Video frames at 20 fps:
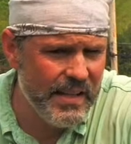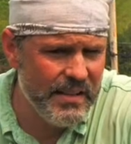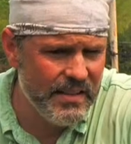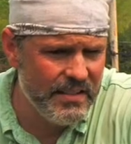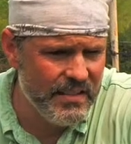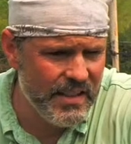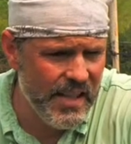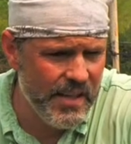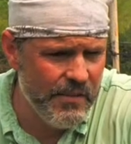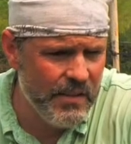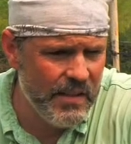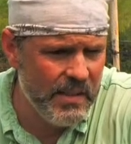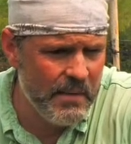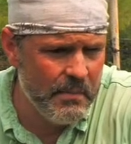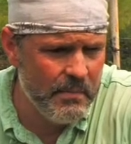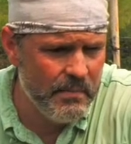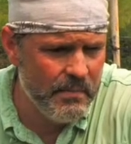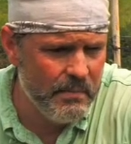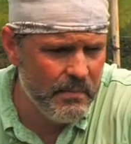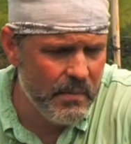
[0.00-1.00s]
this
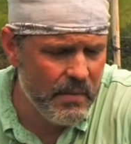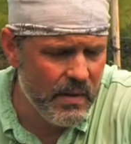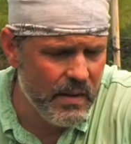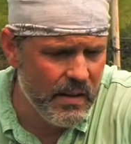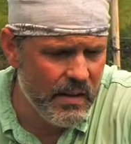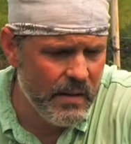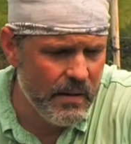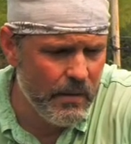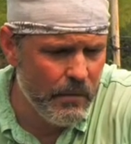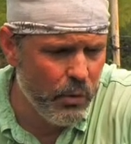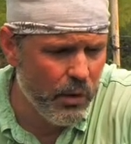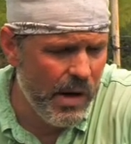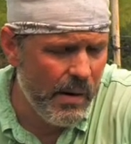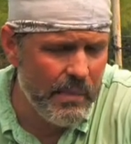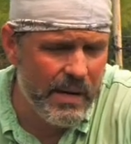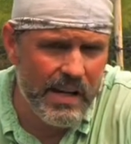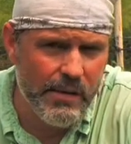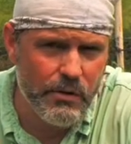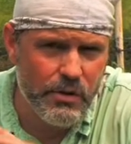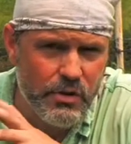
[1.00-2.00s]
evening. Or I
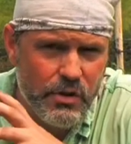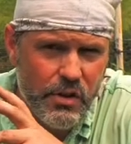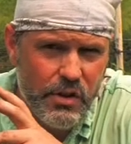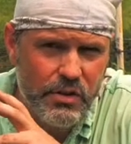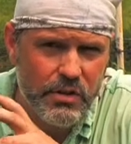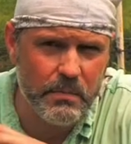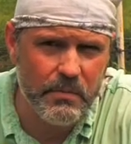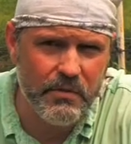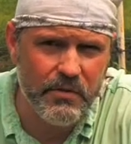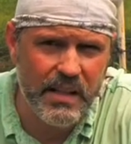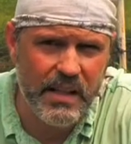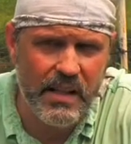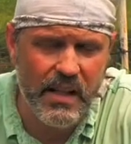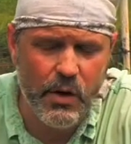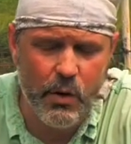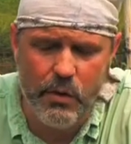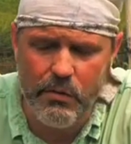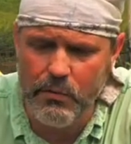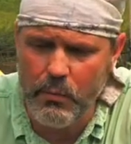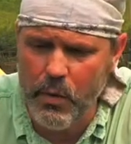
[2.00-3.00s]
may even show you some
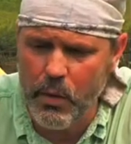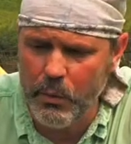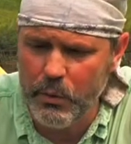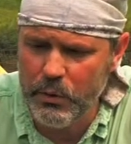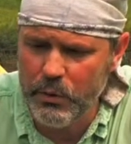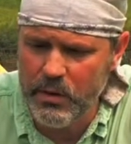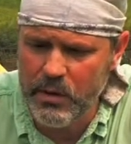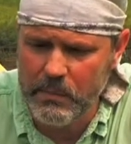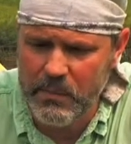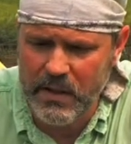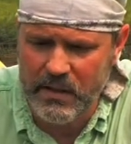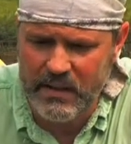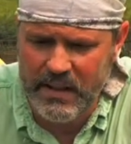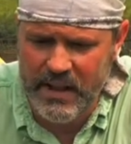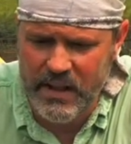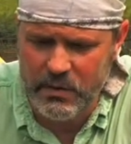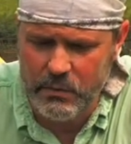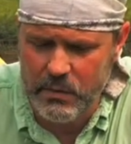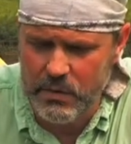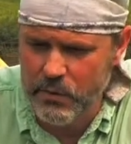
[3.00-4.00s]
video of what we're doing up there at the
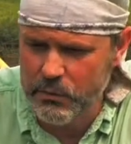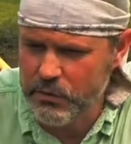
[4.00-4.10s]
house with those